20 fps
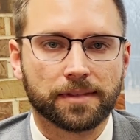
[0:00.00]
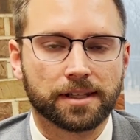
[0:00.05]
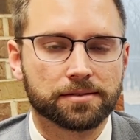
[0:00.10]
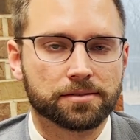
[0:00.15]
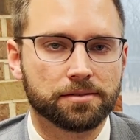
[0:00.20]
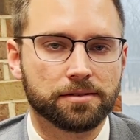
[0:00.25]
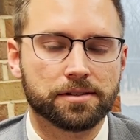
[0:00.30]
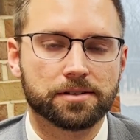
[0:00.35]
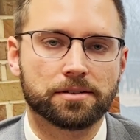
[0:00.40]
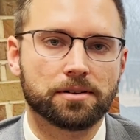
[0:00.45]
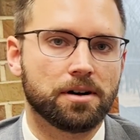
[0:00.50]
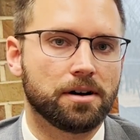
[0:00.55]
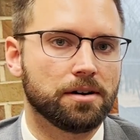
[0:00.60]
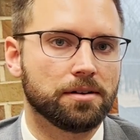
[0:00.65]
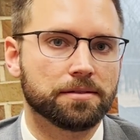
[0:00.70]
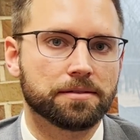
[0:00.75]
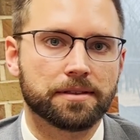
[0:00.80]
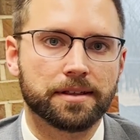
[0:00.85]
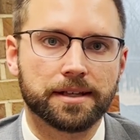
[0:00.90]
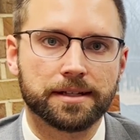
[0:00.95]
So these are
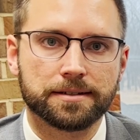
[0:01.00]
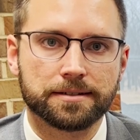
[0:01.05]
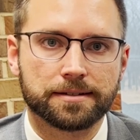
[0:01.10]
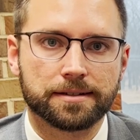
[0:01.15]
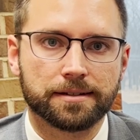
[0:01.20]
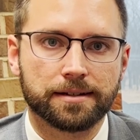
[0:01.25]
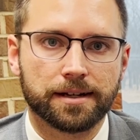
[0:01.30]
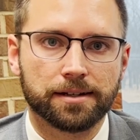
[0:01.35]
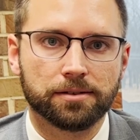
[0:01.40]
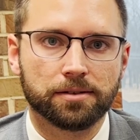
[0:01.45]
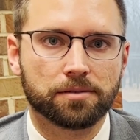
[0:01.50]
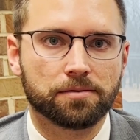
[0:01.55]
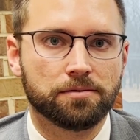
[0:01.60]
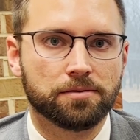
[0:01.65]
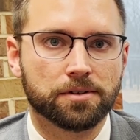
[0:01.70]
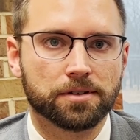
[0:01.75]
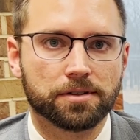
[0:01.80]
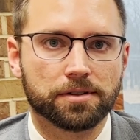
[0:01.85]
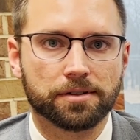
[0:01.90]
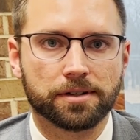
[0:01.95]
all things that I look
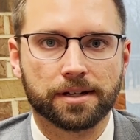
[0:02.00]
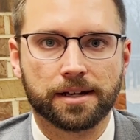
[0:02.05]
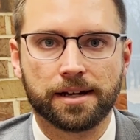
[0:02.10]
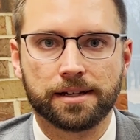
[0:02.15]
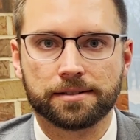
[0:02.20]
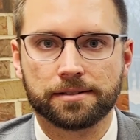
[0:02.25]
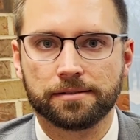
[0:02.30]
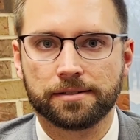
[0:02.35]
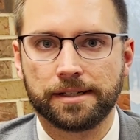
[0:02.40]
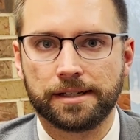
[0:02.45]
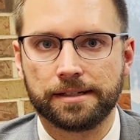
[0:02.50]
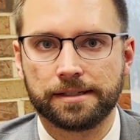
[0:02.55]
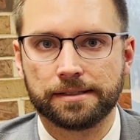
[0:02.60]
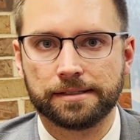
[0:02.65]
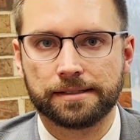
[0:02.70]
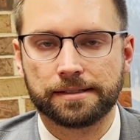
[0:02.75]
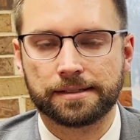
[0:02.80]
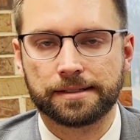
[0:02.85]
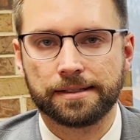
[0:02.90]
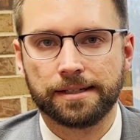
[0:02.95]
for during
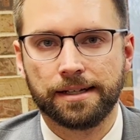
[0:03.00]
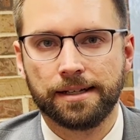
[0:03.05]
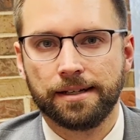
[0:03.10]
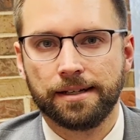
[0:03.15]
consultations.